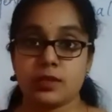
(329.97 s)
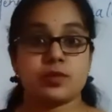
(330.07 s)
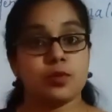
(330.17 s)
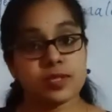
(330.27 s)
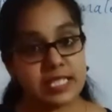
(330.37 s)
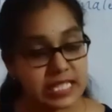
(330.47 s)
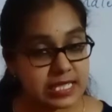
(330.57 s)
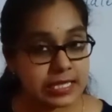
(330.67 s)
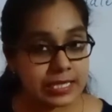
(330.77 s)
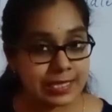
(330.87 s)
So
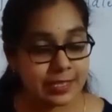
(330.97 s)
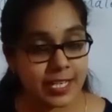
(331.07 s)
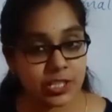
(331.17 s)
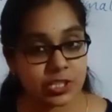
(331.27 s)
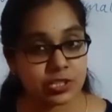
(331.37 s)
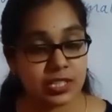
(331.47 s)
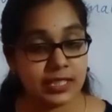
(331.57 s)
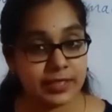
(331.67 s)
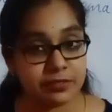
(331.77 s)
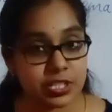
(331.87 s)
since it is a
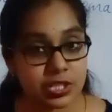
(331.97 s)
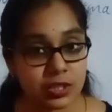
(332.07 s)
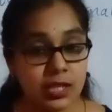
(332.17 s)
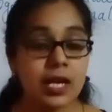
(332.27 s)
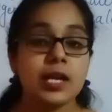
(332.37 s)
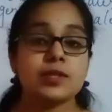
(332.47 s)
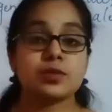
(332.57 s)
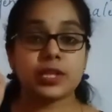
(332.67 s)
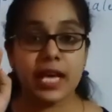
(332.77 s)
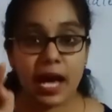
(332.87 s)
reductional division,
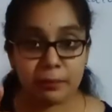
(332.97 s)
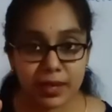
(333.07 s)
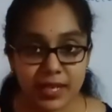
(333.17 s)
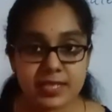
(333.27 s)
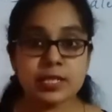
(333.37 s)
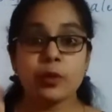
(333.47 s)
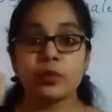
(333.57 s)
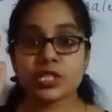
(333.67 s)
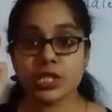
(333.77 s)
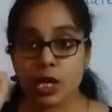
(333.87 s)
so gametes
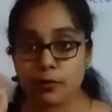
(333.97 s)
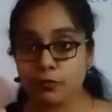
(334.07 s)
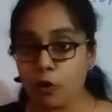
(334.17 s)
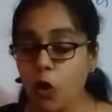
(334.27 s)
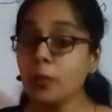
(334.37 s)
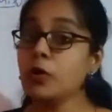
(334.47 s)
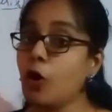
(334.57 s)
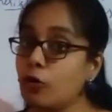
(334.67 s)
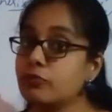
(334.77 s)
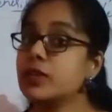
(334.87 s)
which are formed
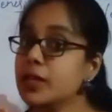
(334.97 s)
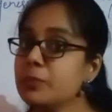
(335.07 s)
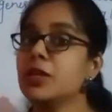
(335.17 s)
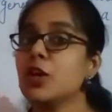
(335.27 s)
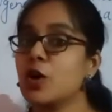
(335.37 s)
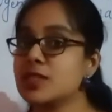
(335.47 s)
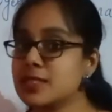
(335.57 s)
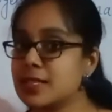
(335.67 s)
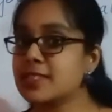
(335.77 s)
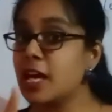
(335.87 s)
after
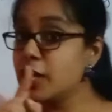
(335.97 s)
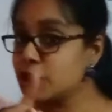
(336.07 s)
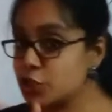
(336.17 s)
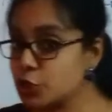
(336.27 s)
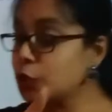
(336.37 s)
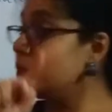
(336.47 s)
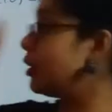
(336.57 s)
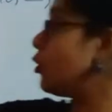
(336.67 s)
meiosis should